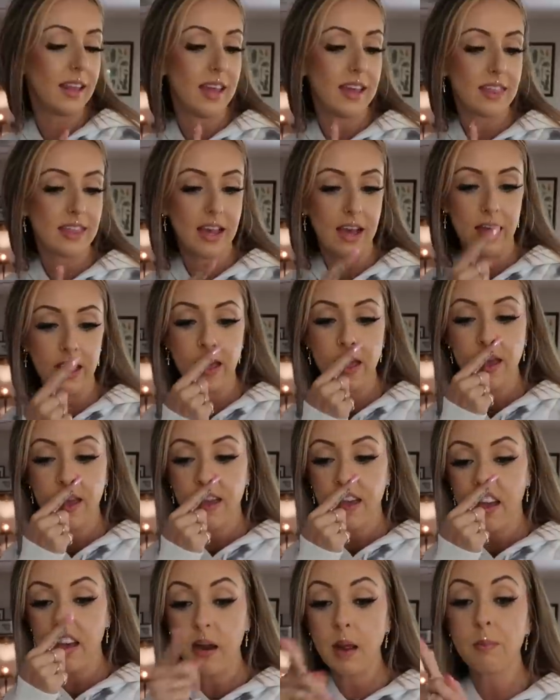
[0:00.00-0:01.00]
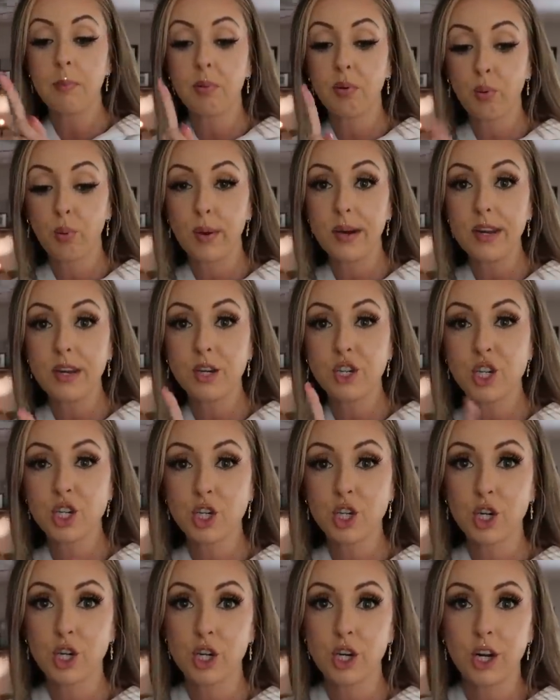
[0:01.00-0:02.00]
I like that. And I'm pretty
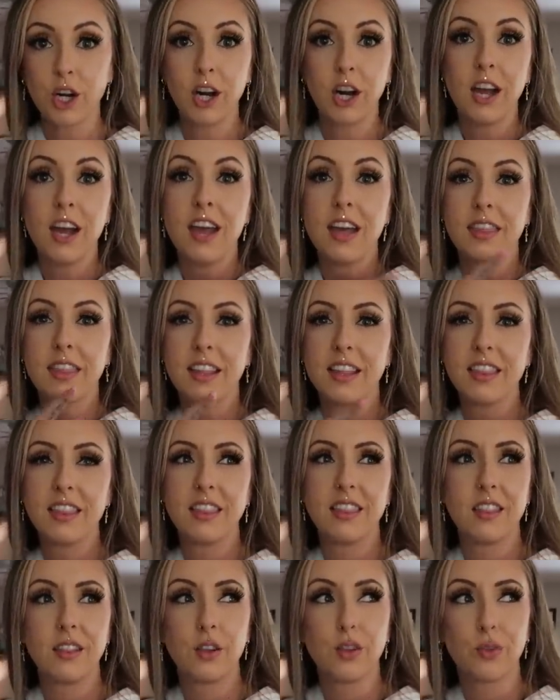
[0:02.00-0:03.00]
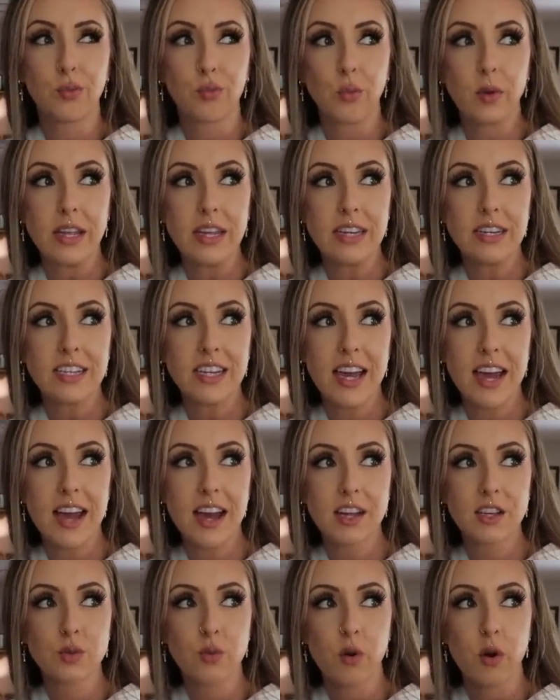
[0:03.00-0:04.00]
sure that green
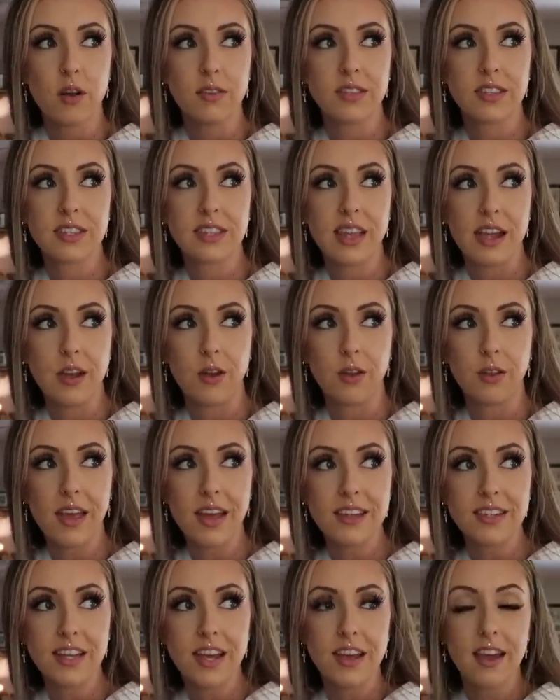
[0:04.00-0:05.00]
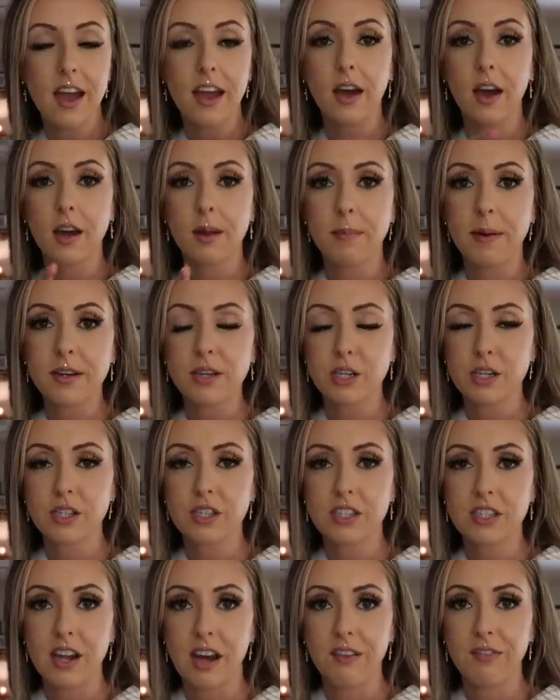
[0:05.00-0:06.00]
tags were on sale that day. I got a bunch of
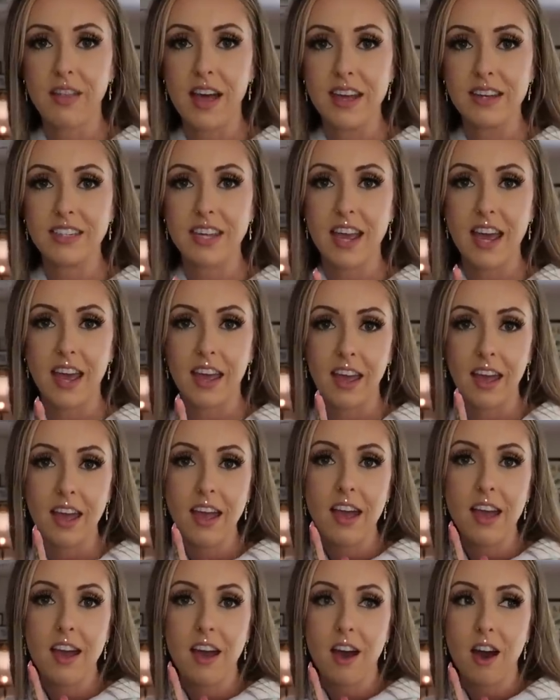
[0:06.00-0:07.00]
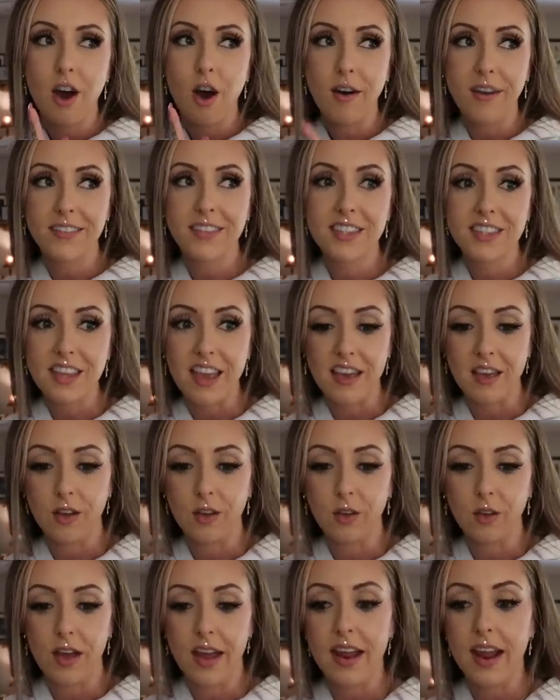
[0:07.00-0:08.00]
stuff that day on
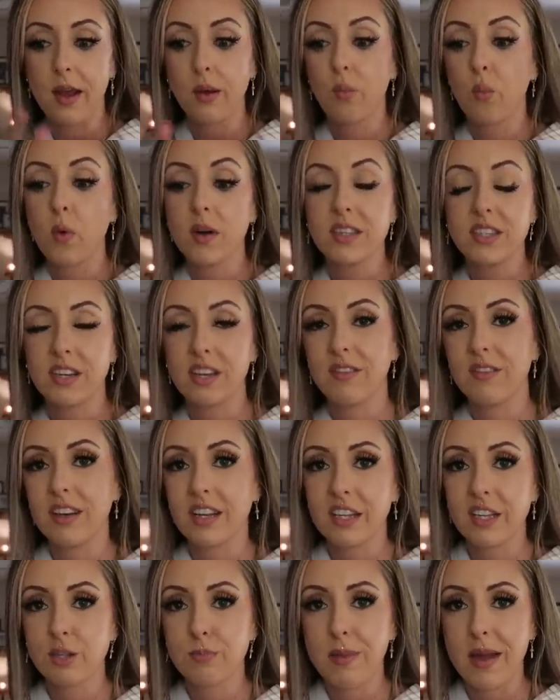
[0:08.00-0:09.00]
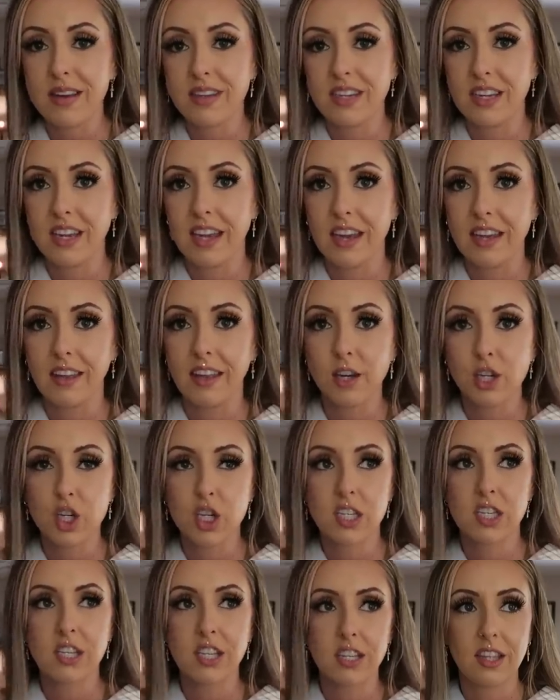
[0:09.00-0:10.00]
sale and I wasn't even expecting it. Like
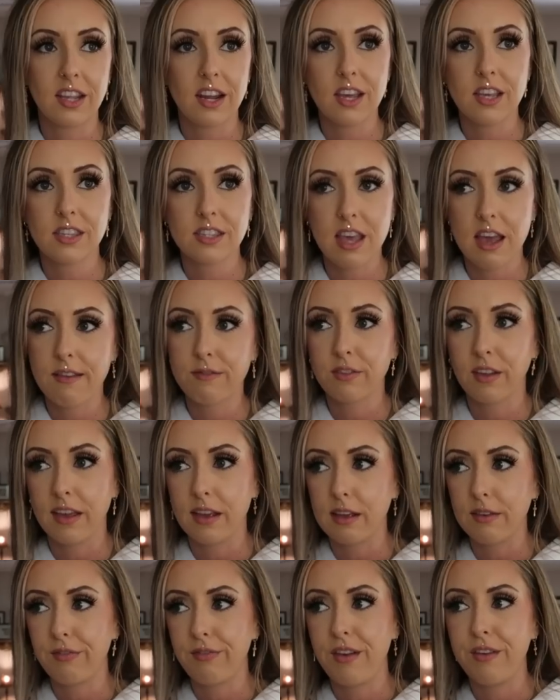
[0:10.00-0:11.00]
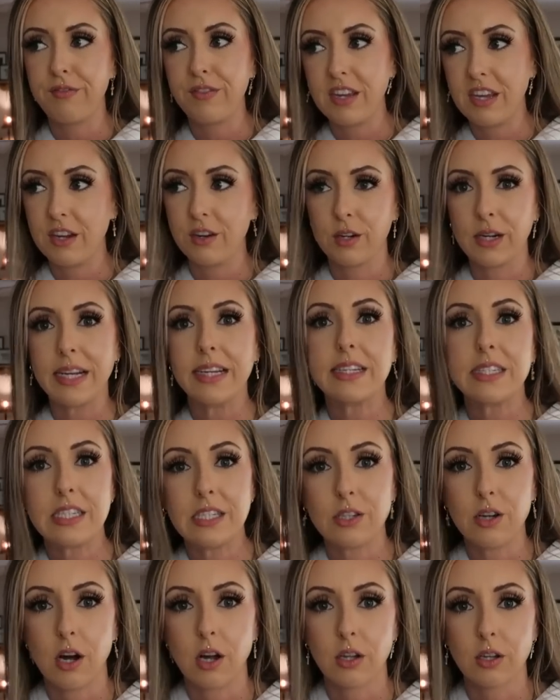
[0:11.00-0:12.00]
she said that I saved like 15 or
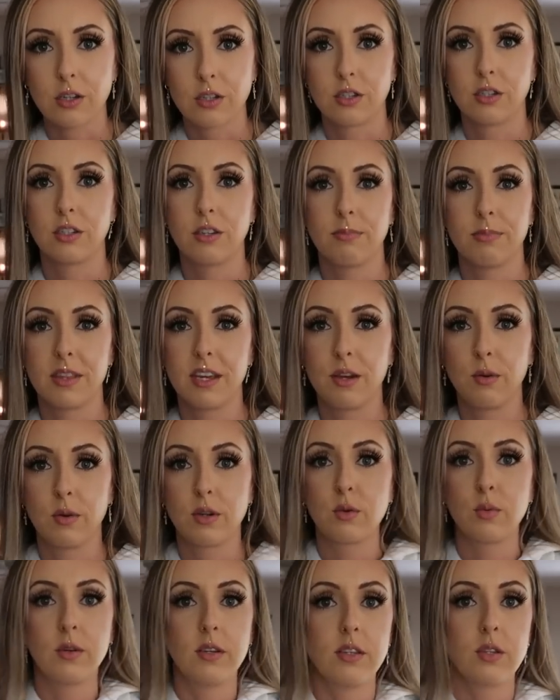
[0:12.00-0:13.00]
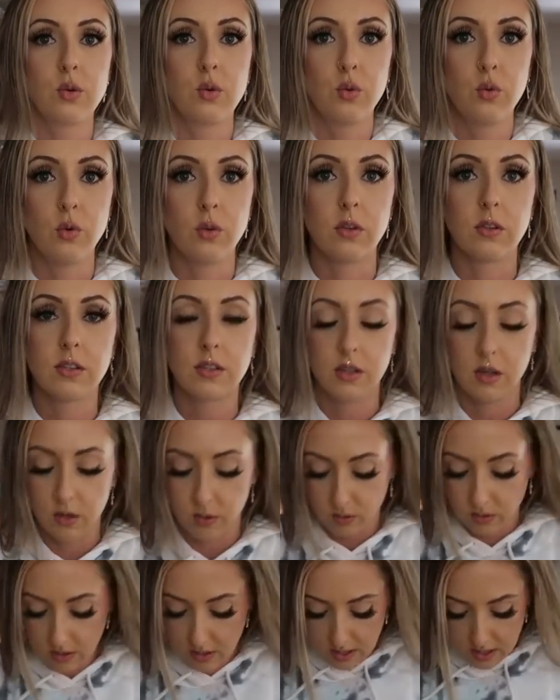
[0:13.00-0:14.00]
$18 or something, which was cool,
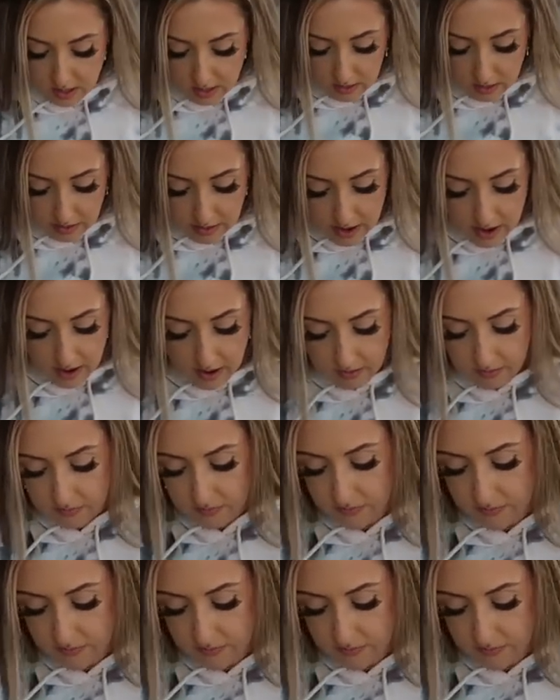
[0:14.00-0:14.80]
so yeah.